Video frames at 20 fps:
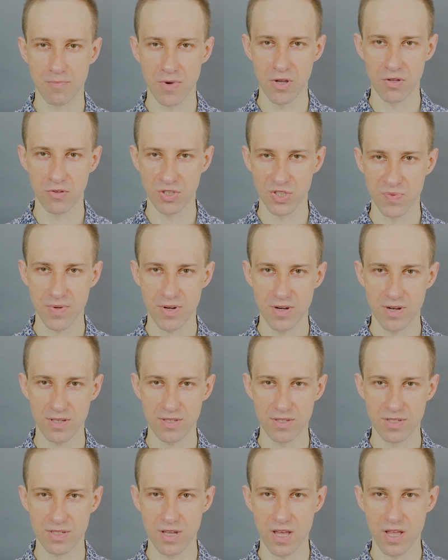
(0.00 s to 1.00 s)
my own
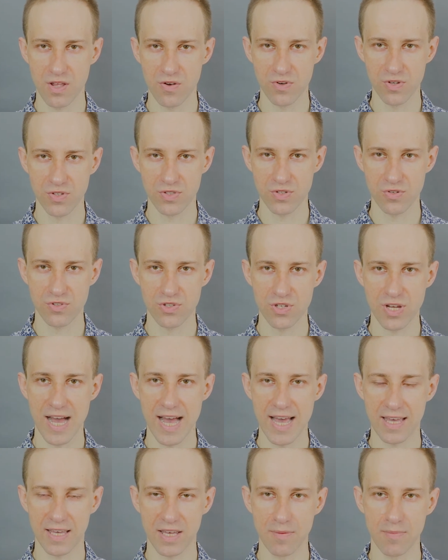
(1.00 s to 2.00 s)
experience and research,
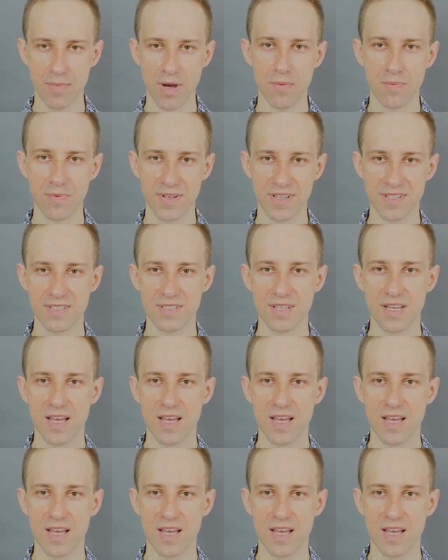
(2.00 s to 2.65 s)
I came up with